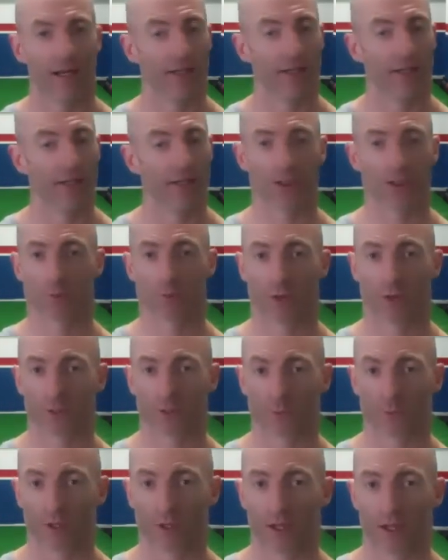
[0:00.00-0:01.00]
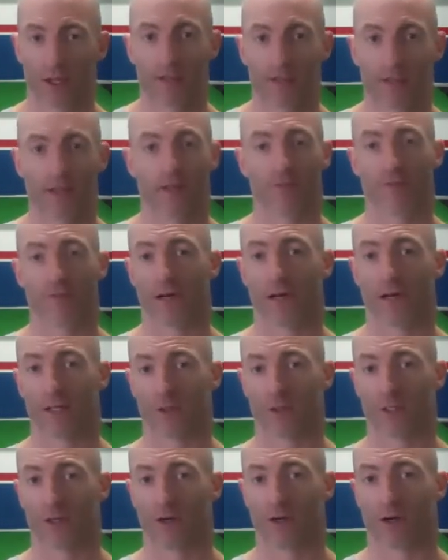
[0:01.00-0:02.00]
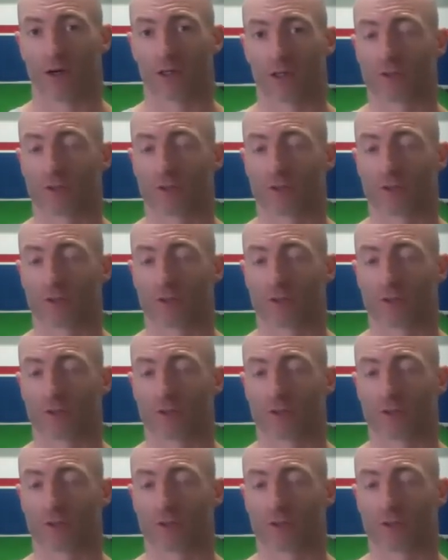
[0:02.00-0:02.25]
And you just press play and follow along.